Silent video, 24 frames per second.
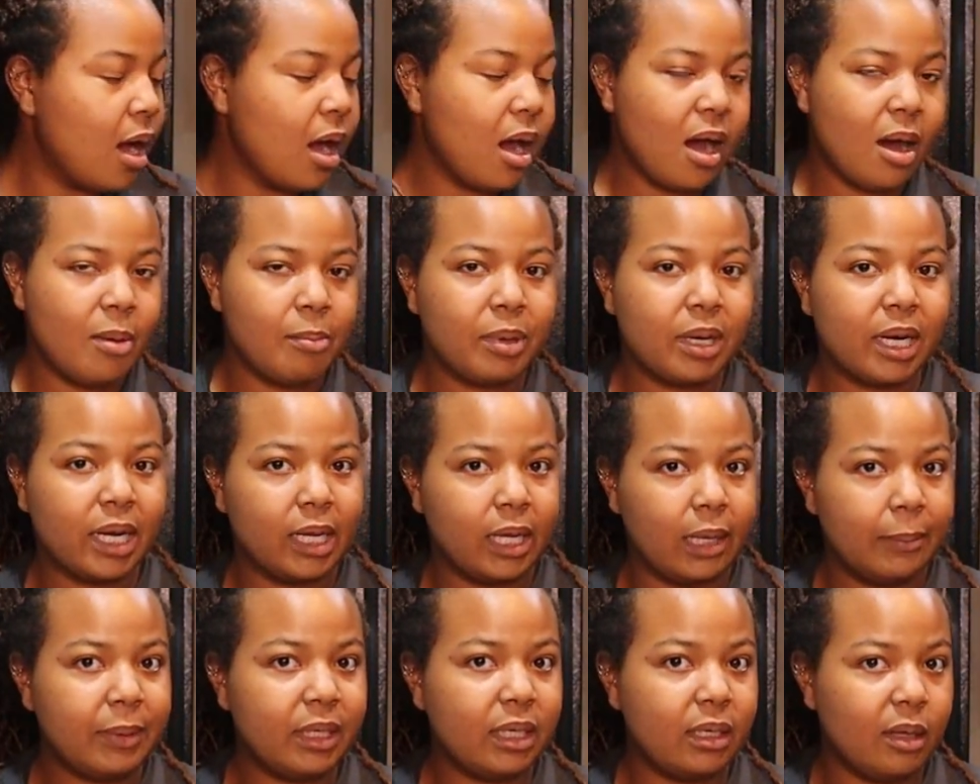But I
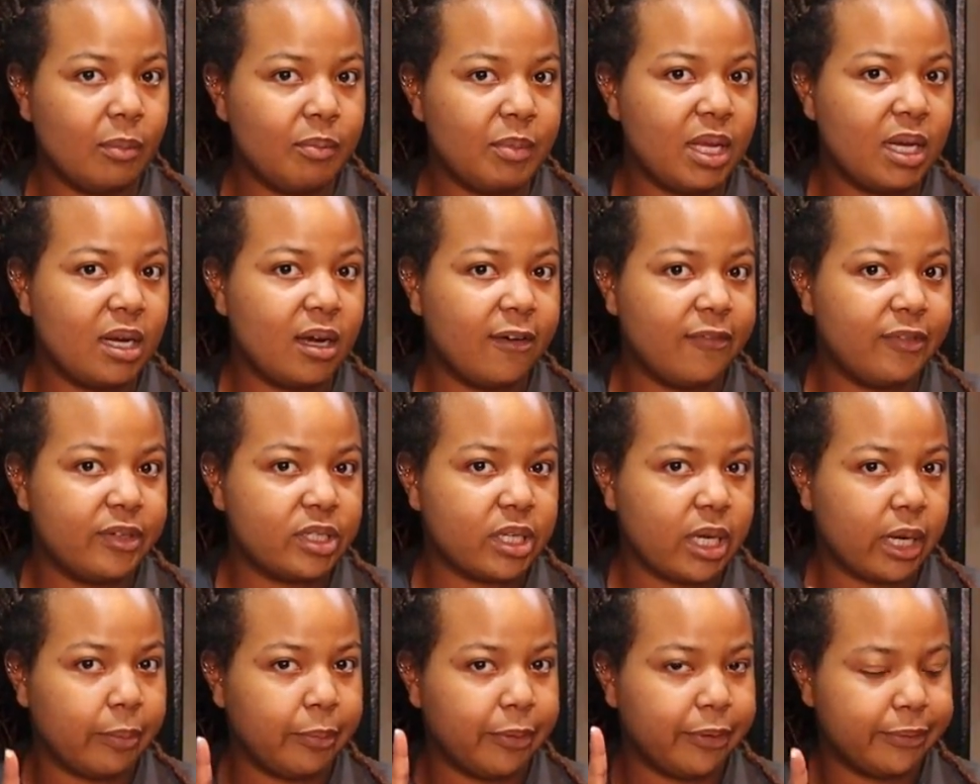am gonna get me an oven
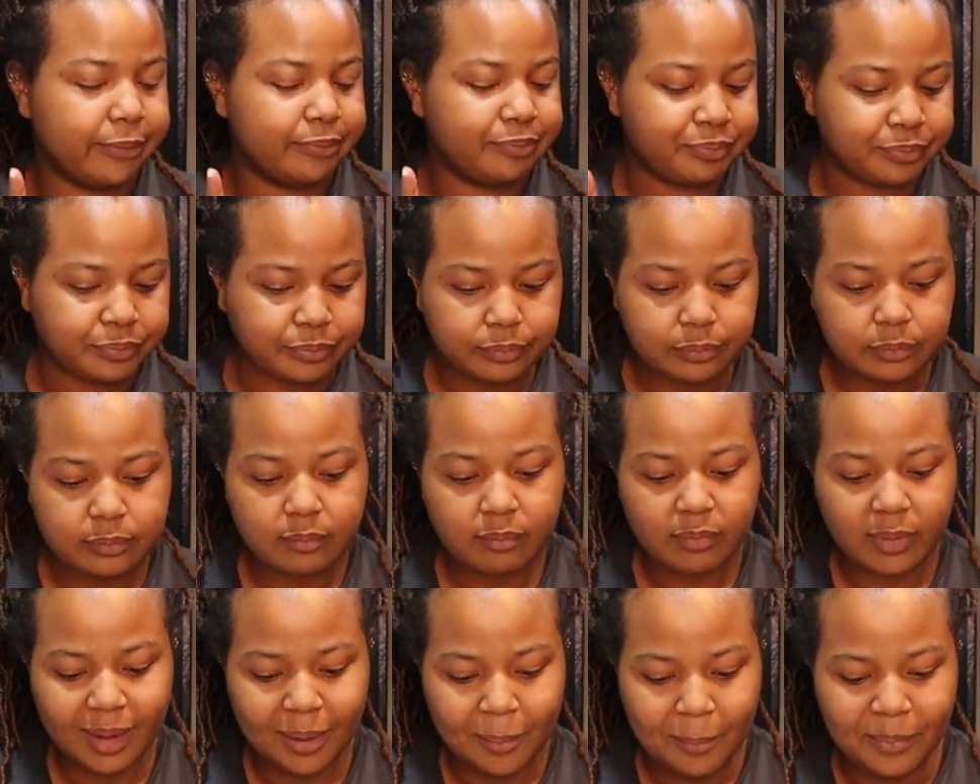timer.
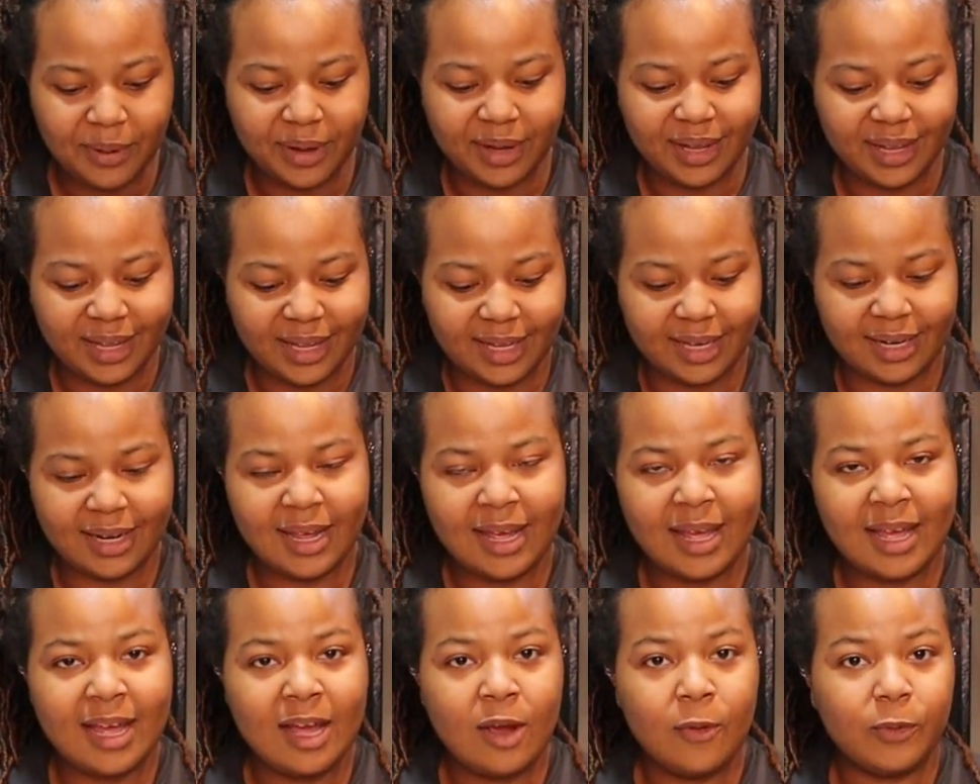
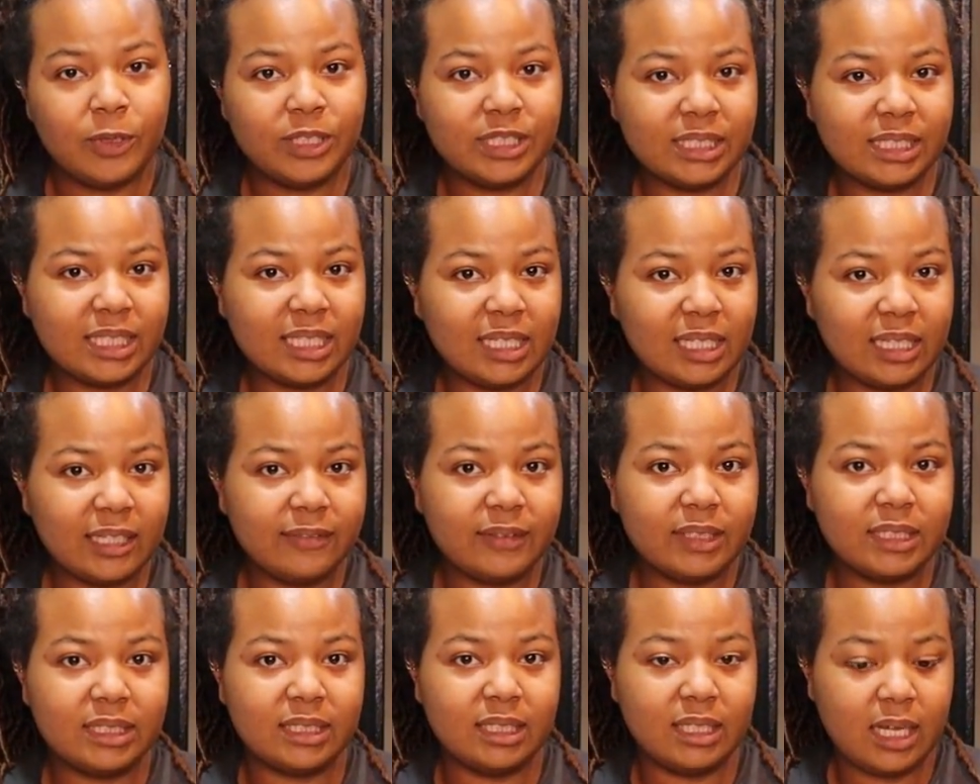But we're just gonna
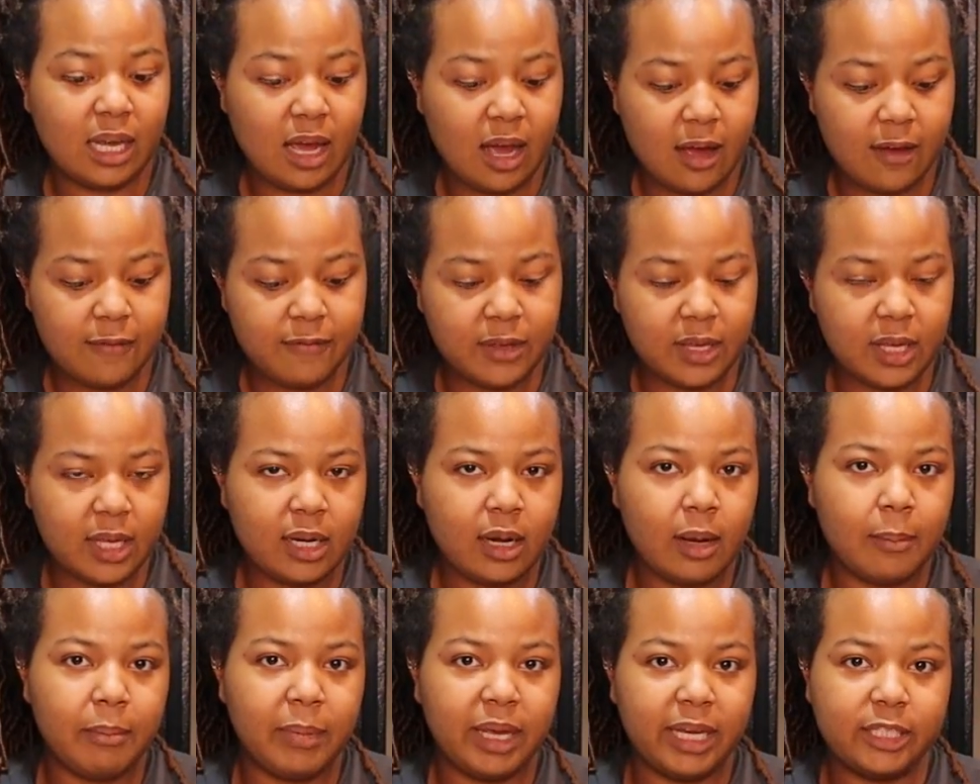leave this in the
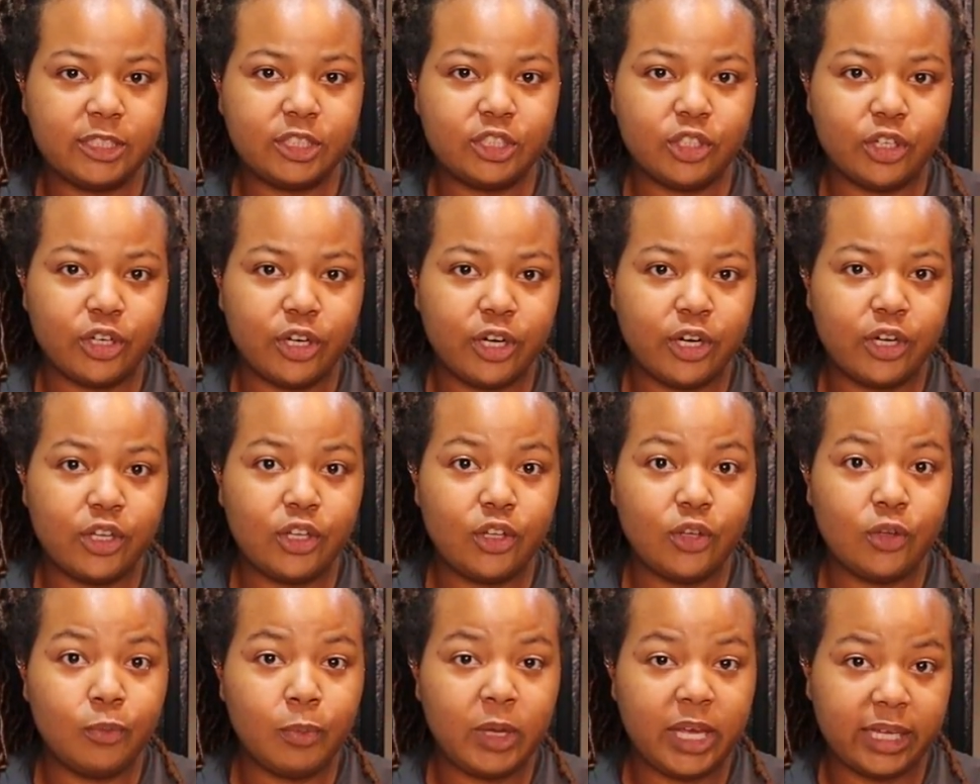oven. Make sure
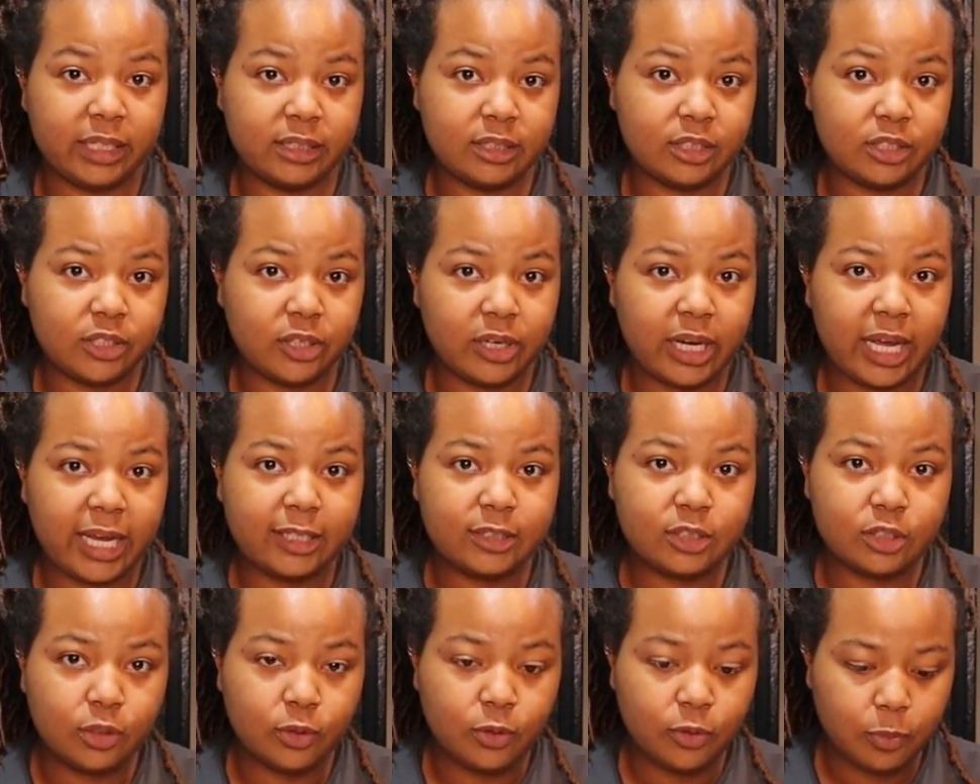you insert
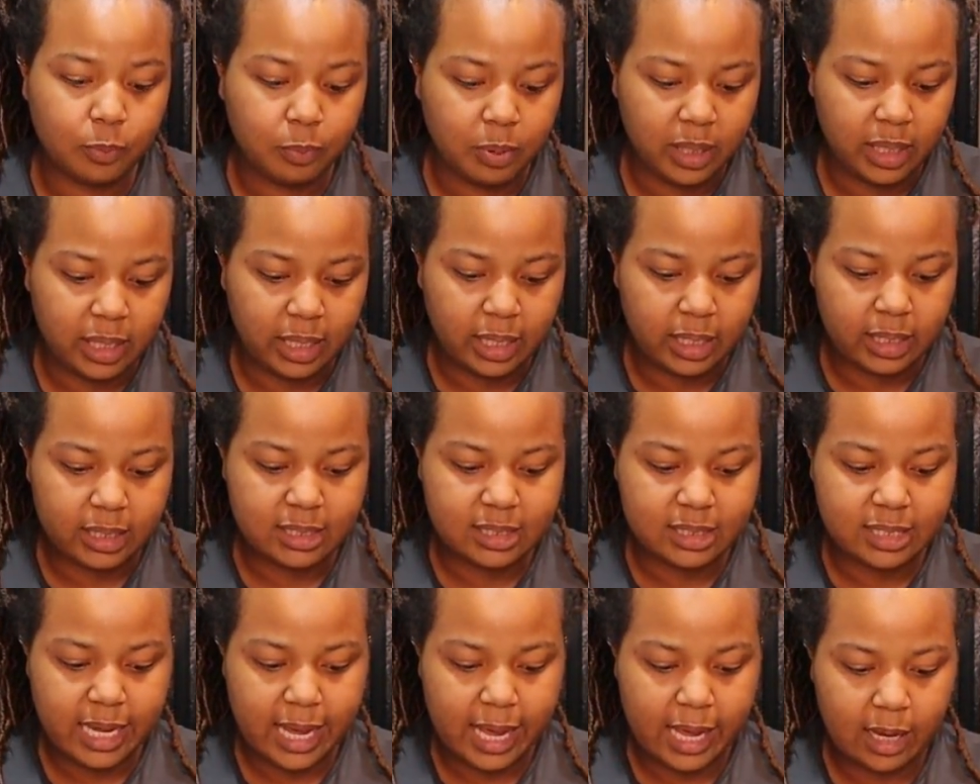a
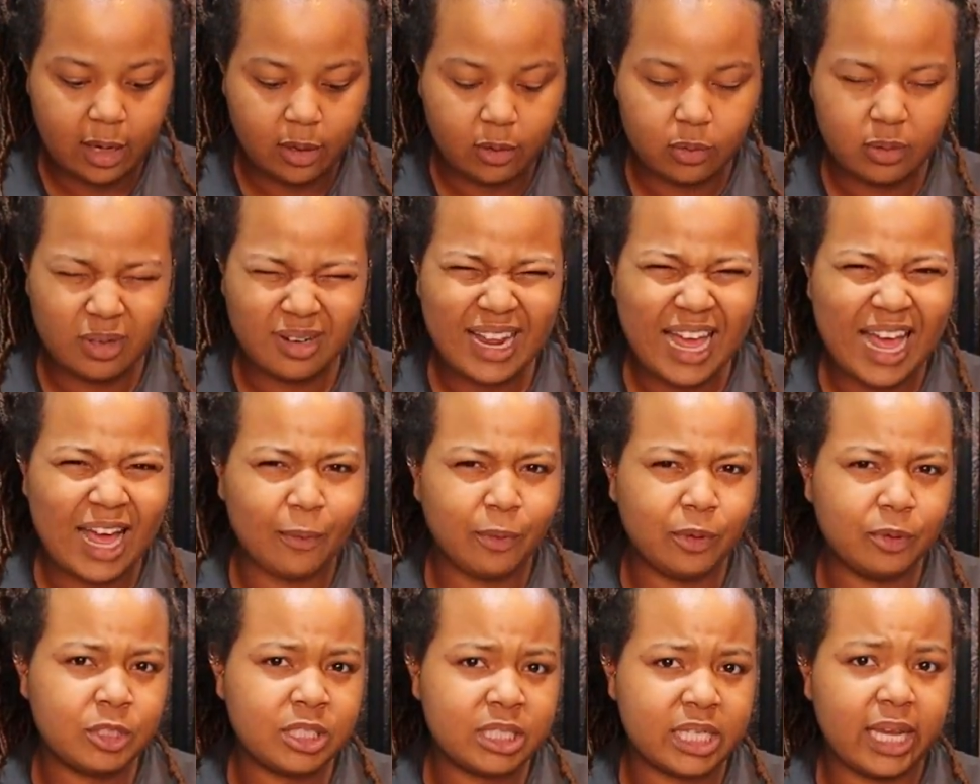toothpick down,
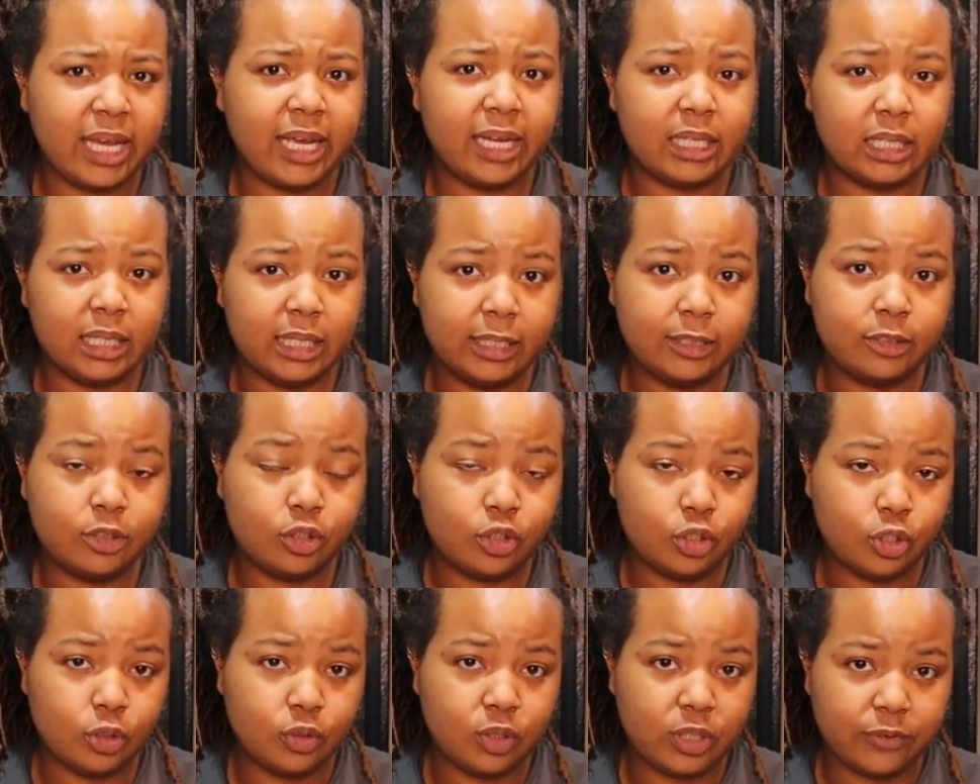I would say at
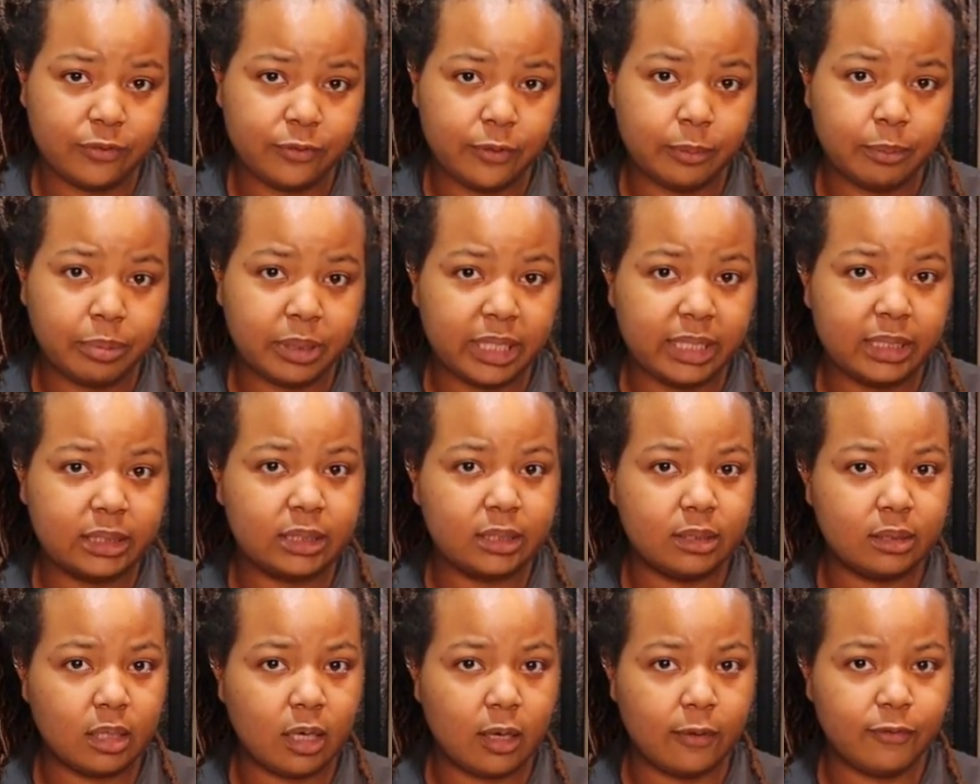least 2 different
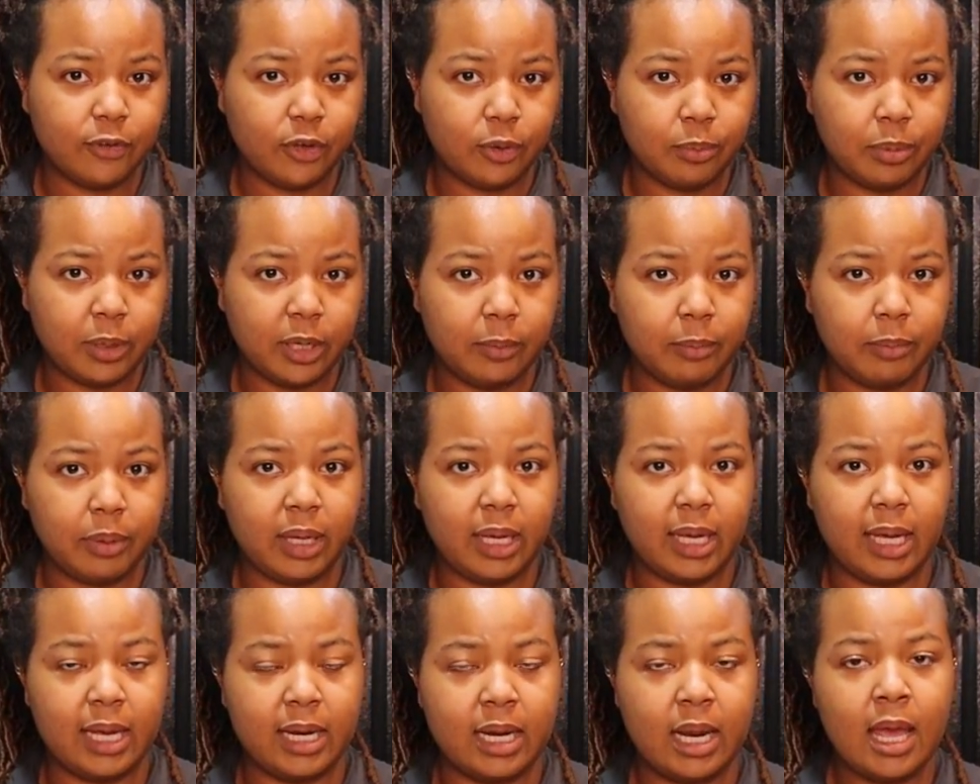places of your bundt
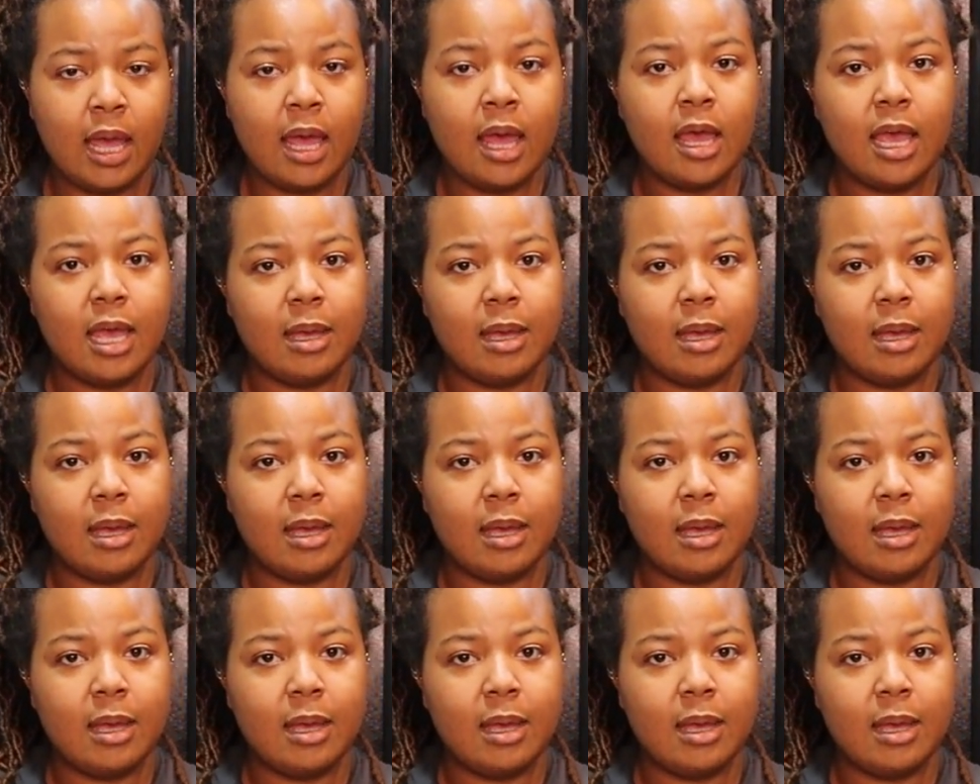pan.